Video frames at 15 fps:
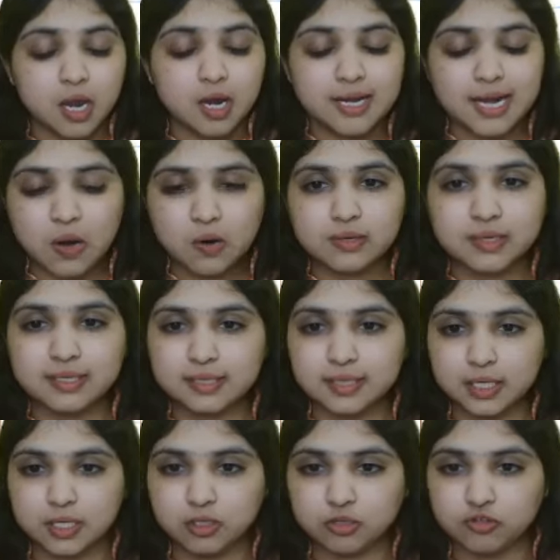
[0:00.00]
Now
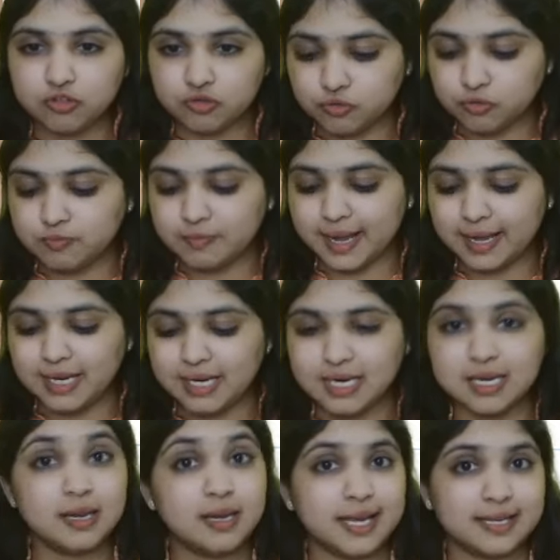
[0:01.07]
listen to my
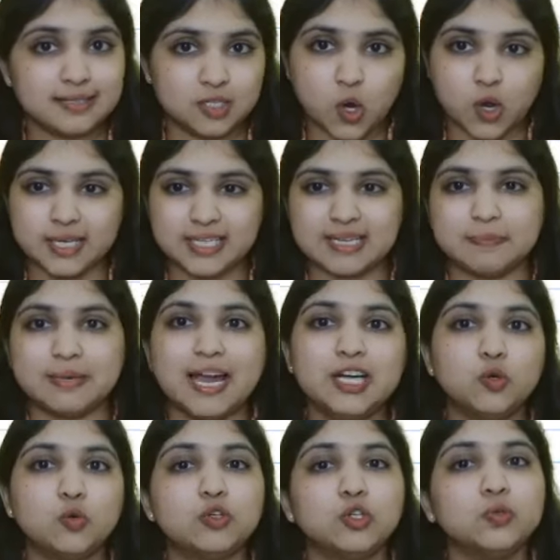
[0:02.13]
next concept. I
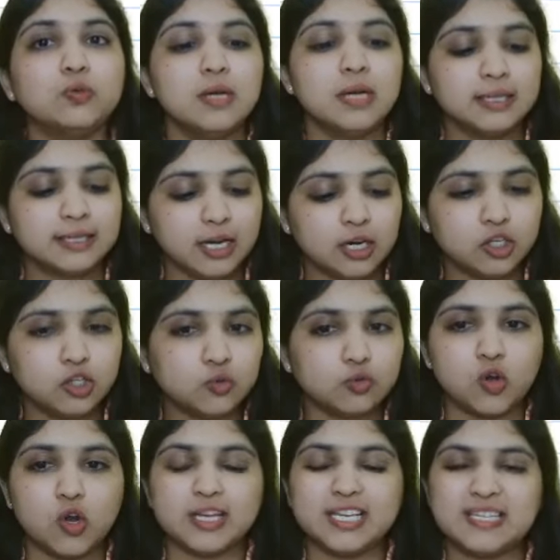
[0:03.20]
told you there are
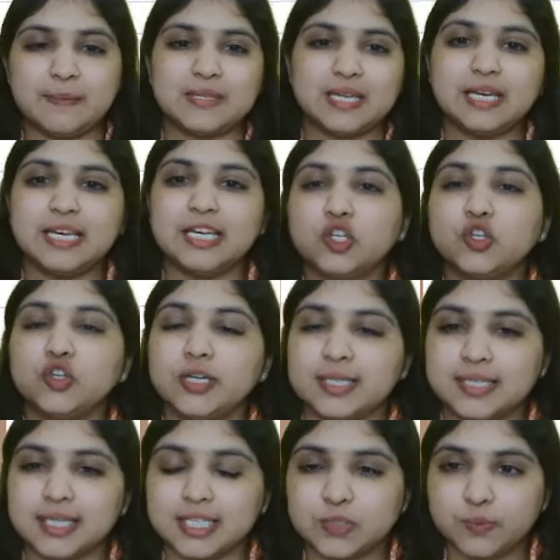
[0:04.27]
two concepts I needed to
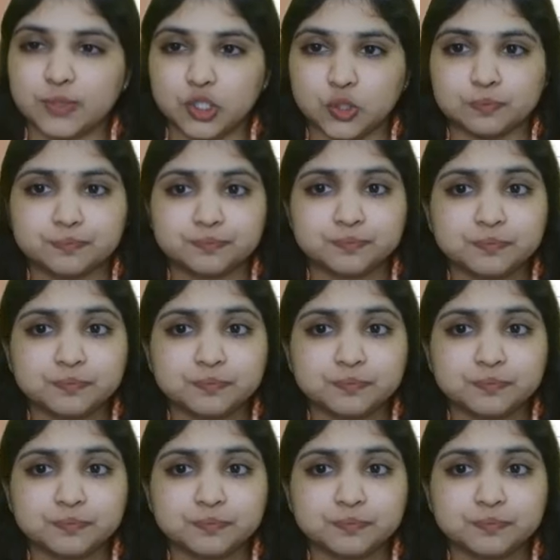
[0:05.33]
discuss with you.